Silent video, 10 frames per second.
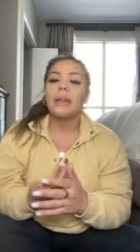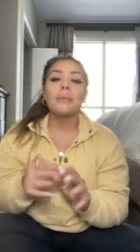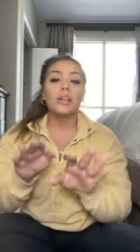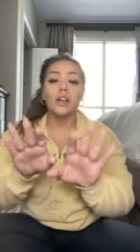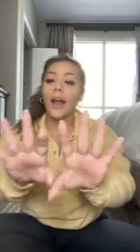
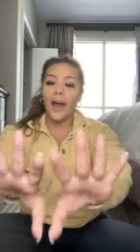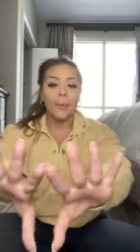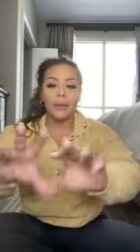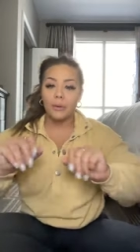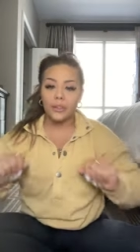maybe you're
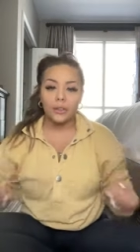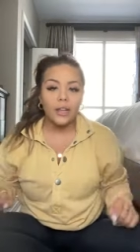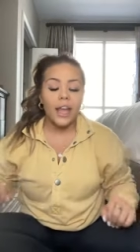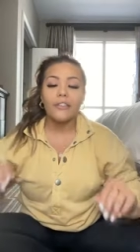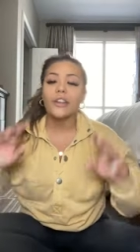happy with
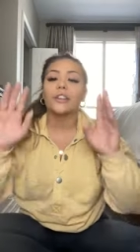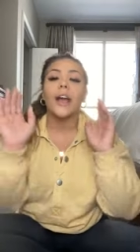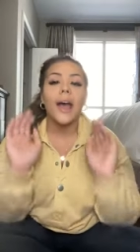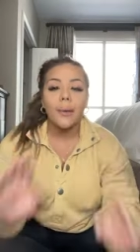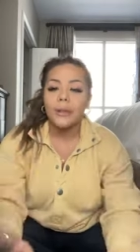your life and
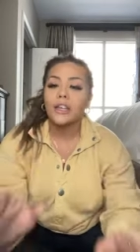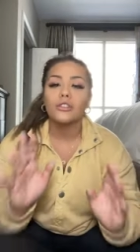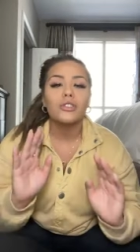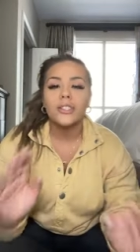you're happy and you